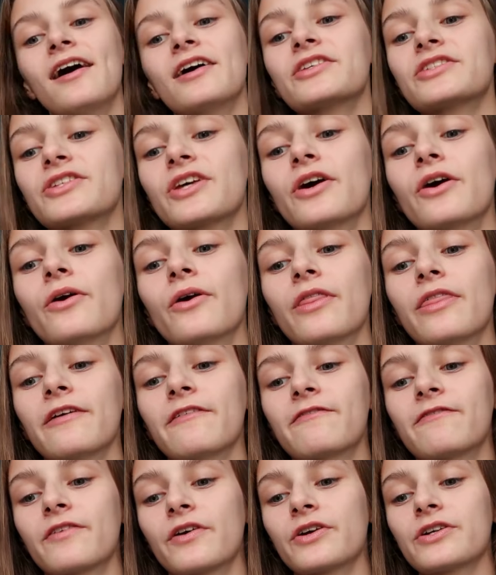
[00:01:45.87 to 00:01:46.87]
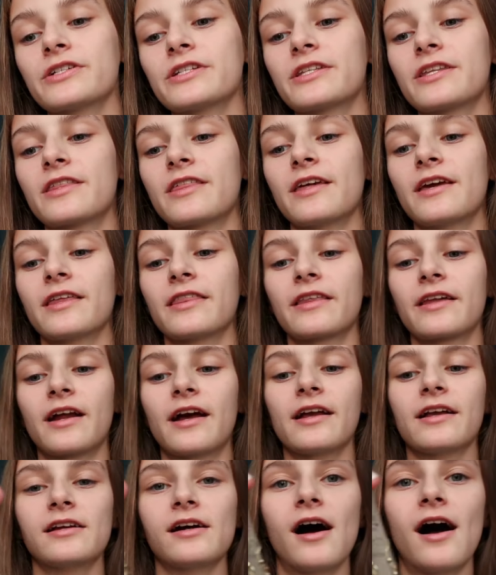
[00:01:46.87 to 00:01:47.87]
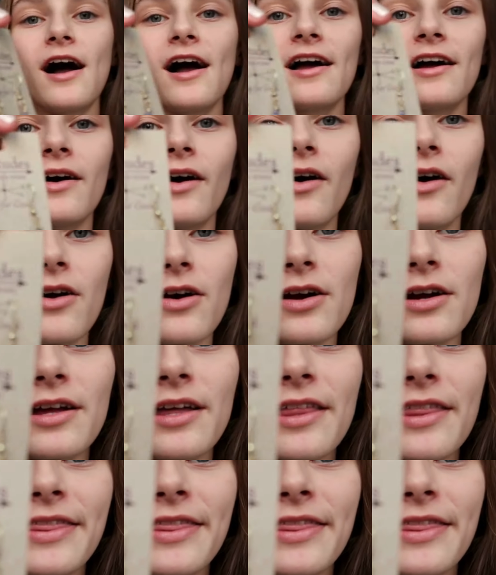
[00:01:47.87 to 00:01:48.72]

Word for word: So the first thing that I got are